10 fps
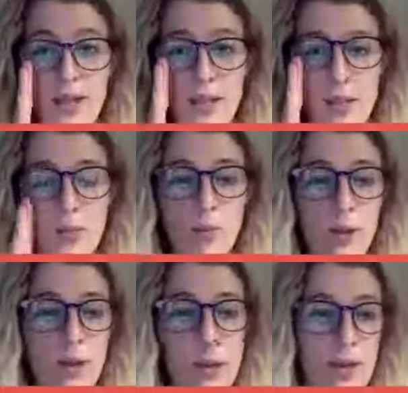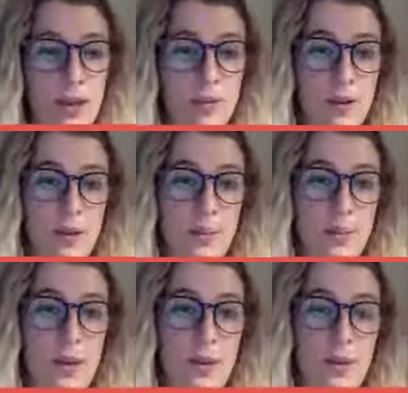LinkedIn is really big if you're in the
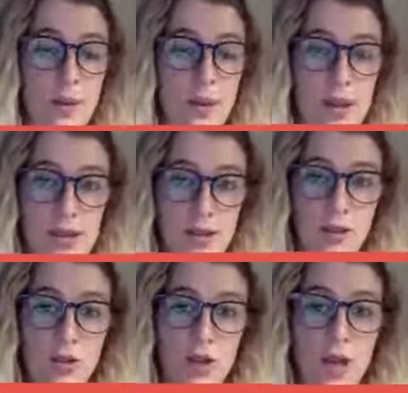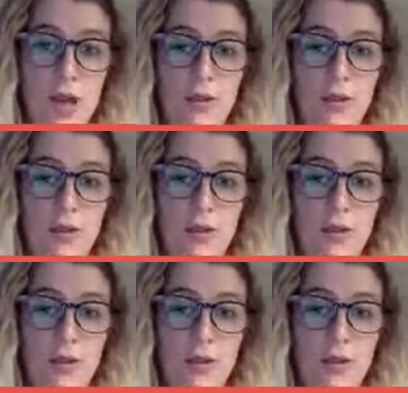B2B industry.